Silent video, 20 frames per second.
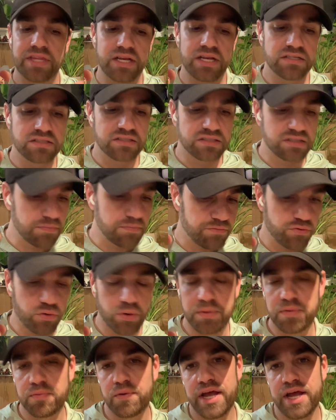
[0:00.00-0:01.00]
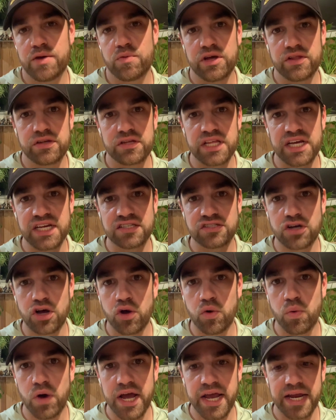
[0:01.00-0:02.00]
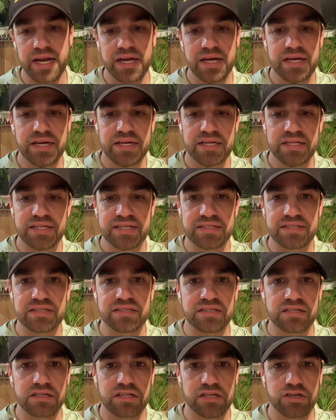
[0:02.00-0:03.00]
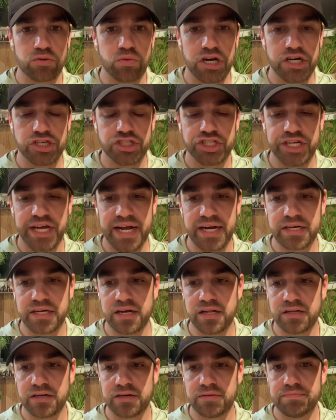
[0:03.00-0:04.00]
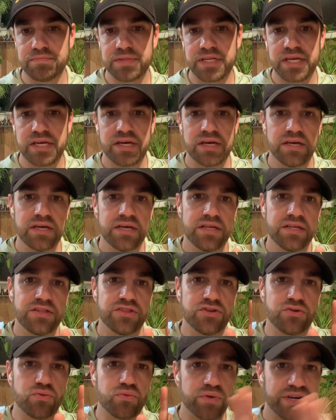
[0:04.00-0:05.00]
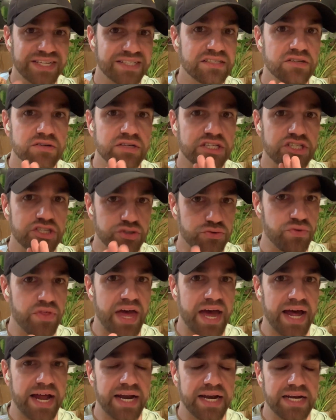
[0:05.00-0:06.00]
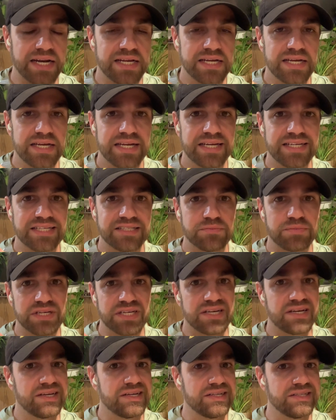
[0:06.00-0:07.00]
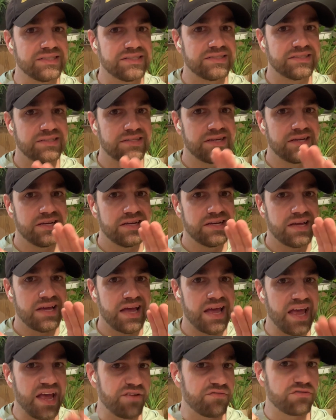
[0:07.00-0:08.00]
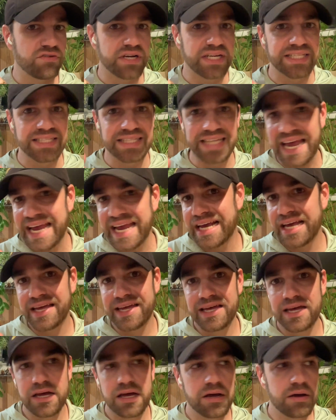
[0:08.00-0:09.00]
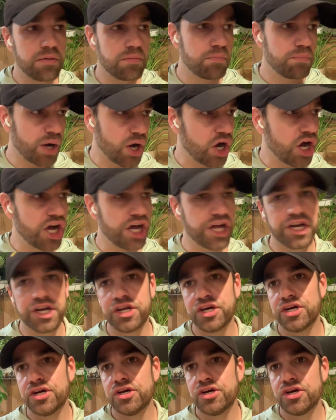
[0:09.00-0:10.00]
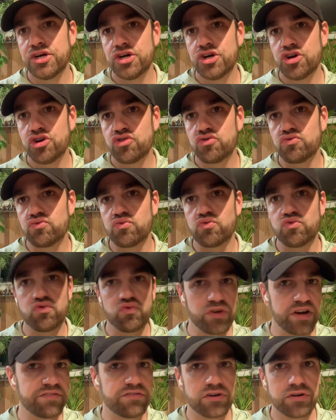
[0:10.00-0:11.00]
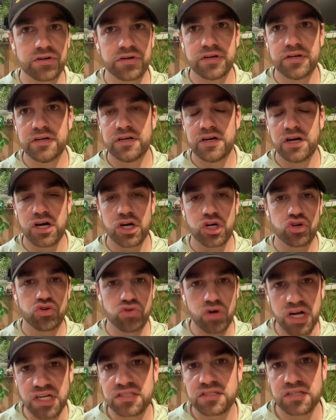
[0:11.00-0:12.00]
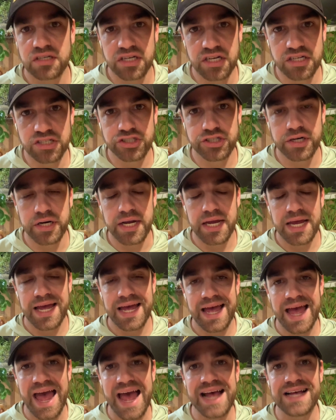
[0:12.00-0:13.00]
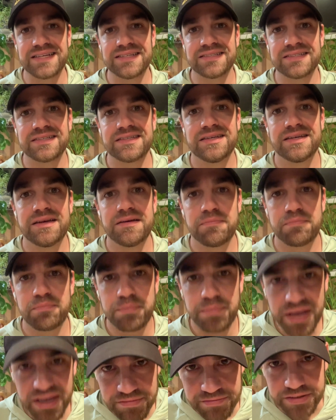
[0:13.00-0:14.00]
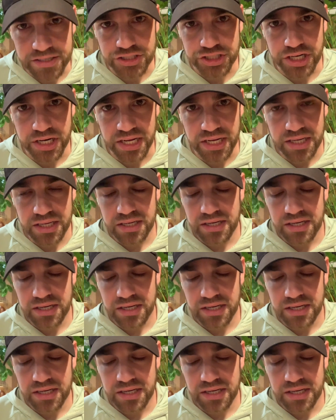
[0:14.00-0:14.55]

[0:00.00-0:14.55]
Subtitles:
Some form of white, whether that's all white, this is a clear water shad color. The reason to do that is because every lake, pond, river across the country has bait fish in it.